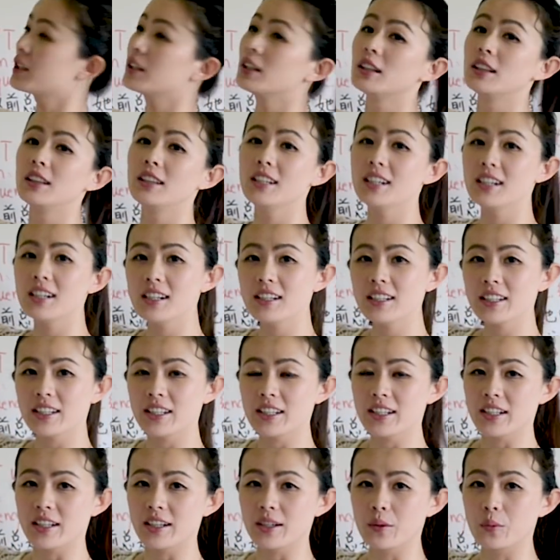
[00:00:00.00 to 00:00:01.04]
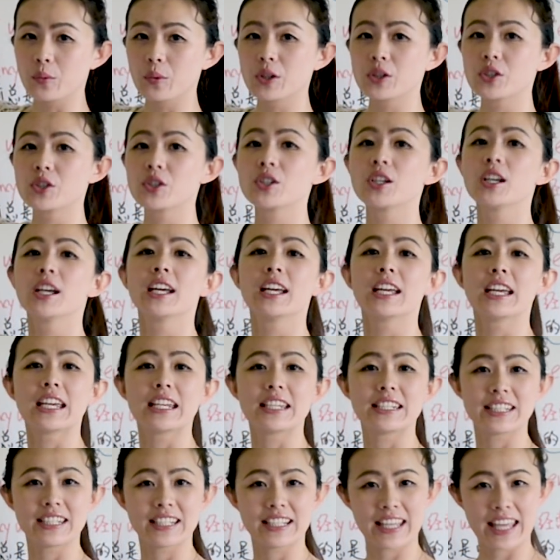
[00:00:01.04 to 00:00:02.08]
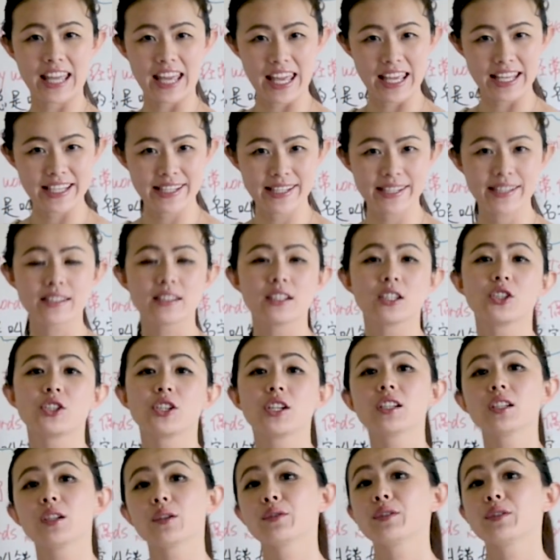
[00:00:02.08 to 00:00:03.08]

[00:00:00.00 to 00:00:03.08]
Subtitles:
a le here which indicates the change of